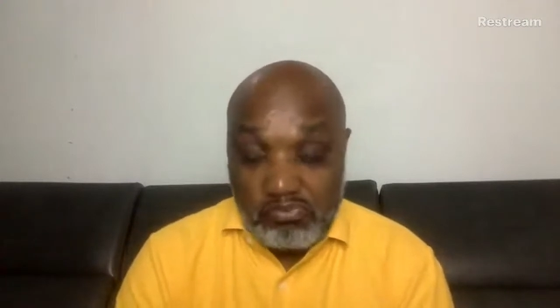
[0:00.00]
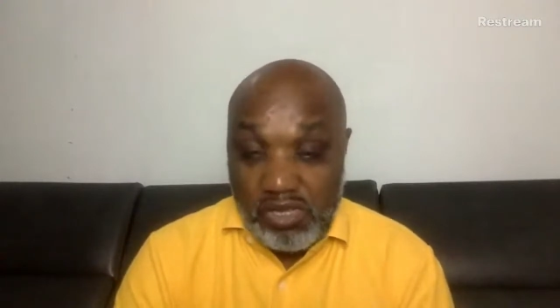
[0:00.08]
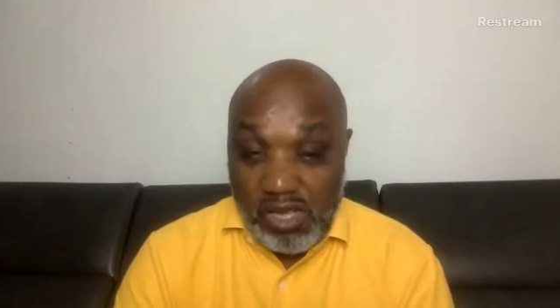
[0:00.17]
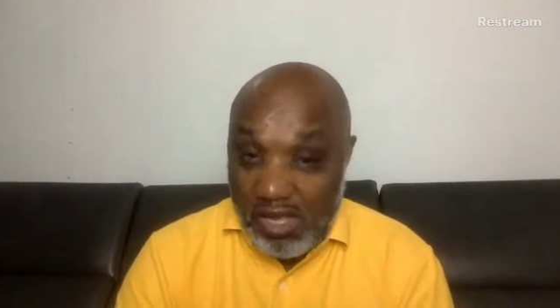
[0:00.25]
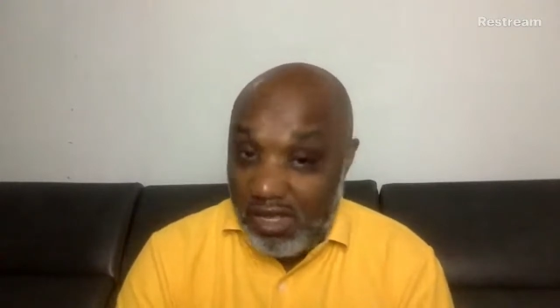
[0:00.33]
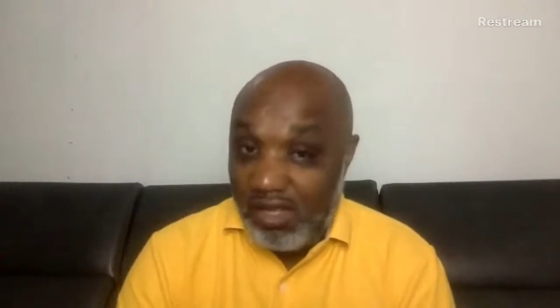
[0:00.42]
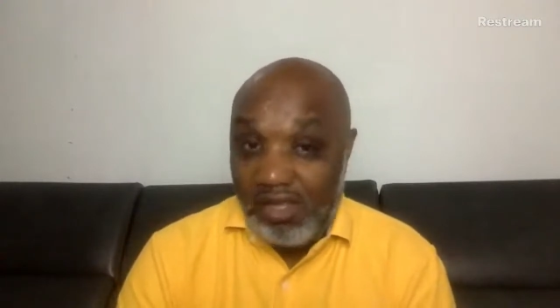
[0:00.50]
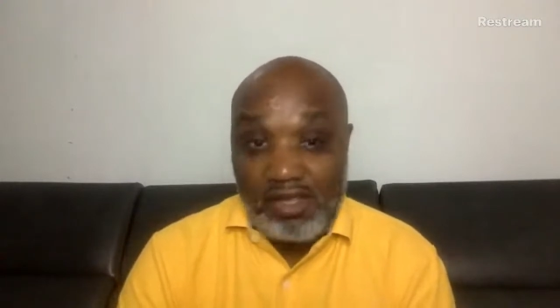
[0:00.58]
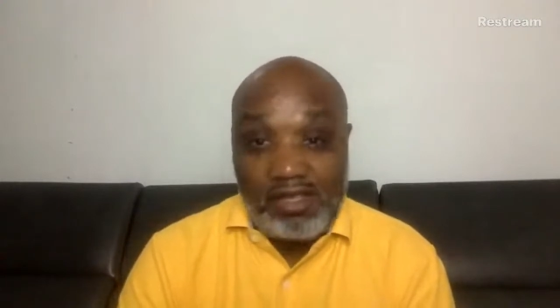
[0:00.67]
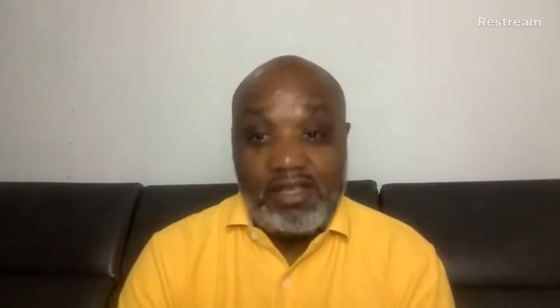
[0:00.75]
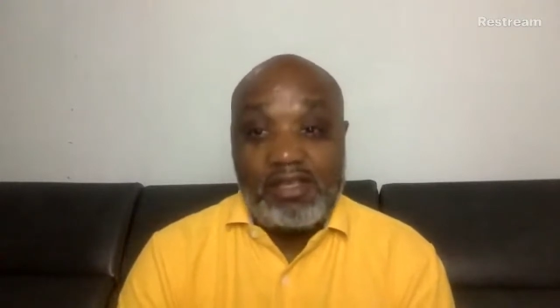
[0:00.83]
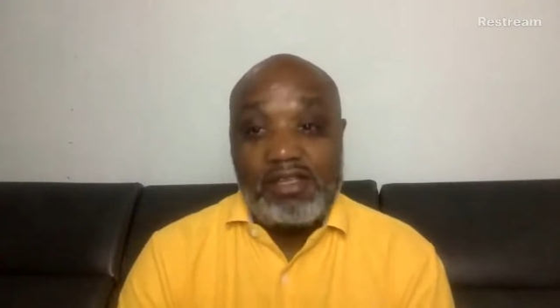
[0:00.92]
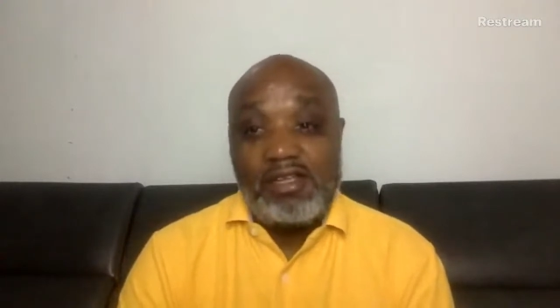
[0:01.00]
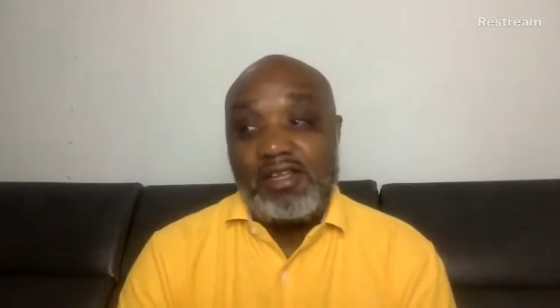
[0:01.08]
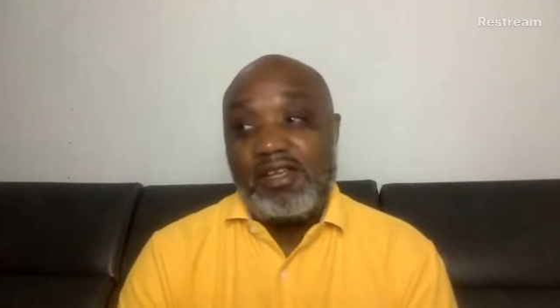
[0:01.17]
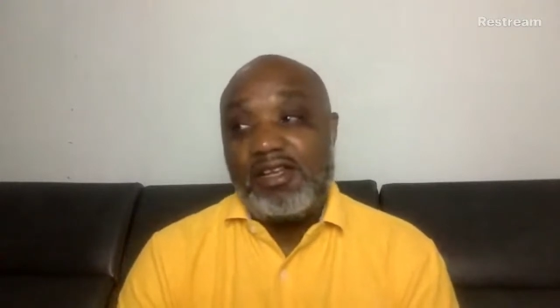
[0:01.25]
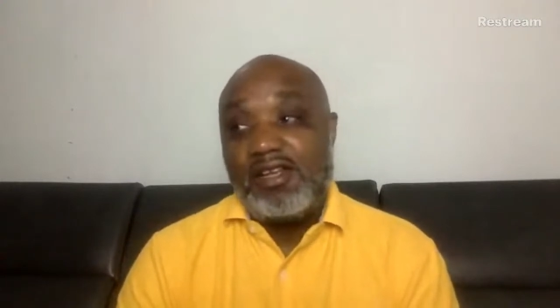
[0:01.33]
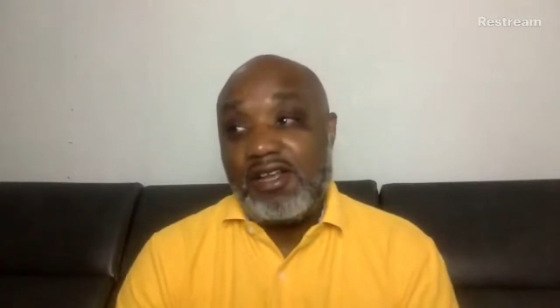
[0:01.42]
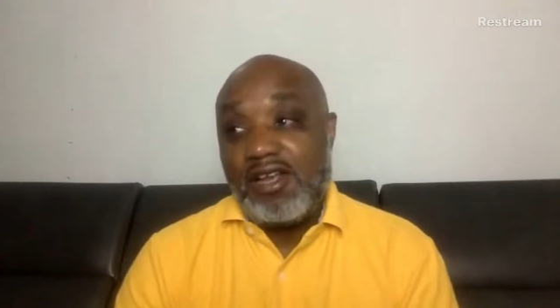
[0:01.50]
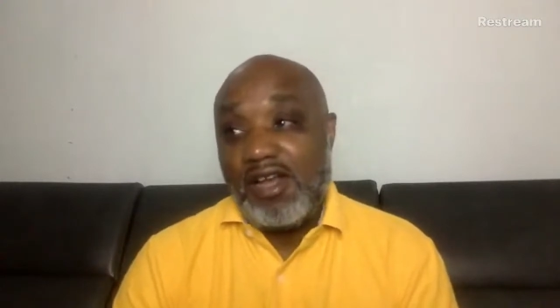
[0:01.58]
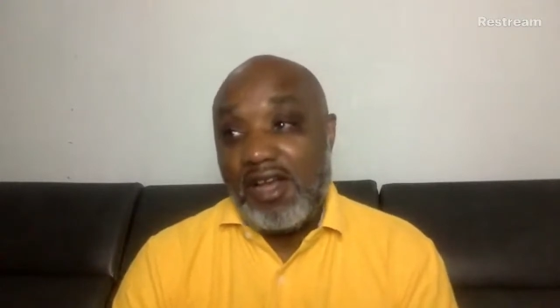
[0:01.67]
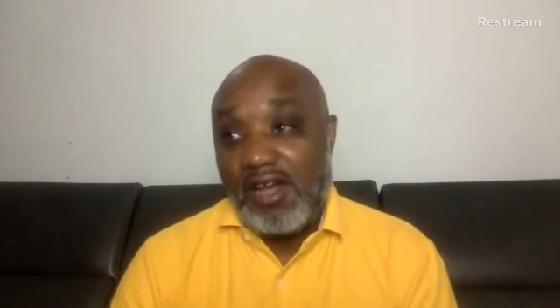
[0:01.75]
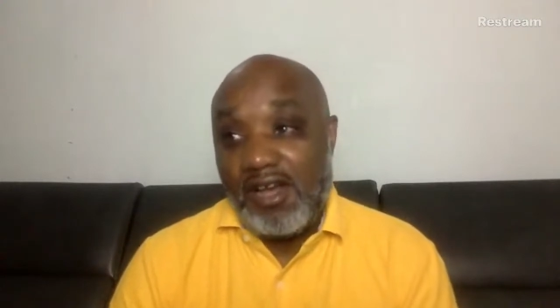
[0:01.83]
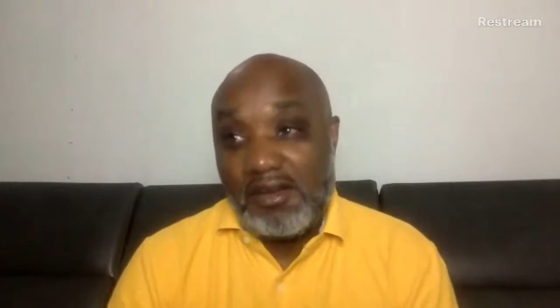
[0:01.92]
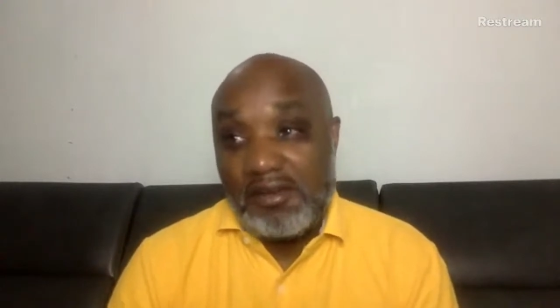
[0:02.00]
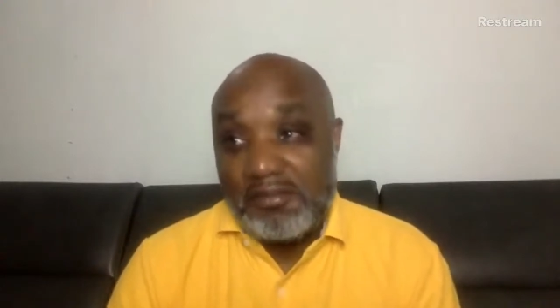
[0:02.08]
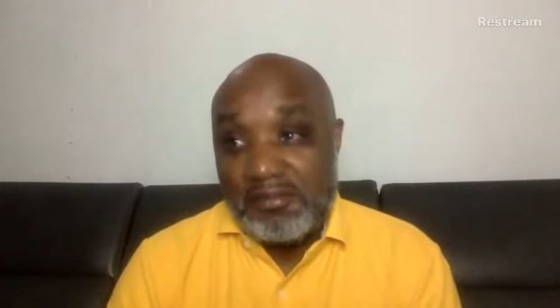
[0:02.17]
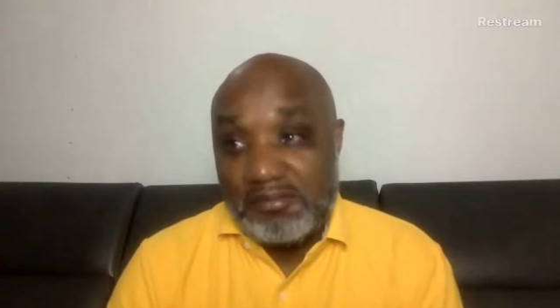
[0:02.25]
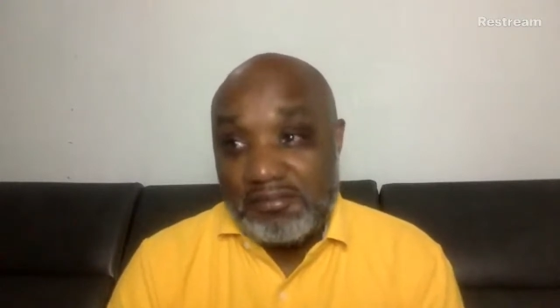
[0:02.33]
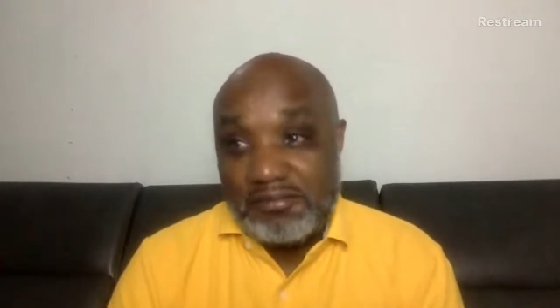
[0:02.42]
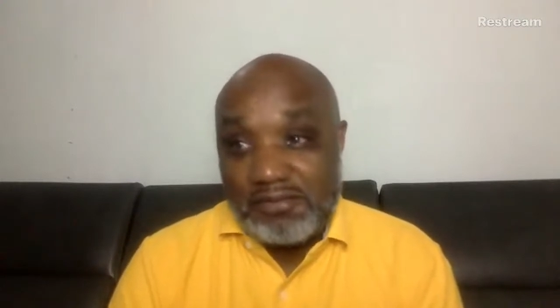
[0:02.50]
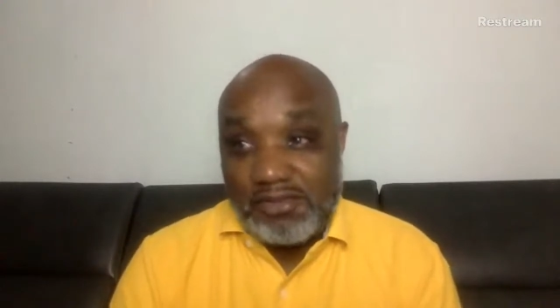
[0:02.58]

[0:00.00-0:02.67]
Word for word: big, um,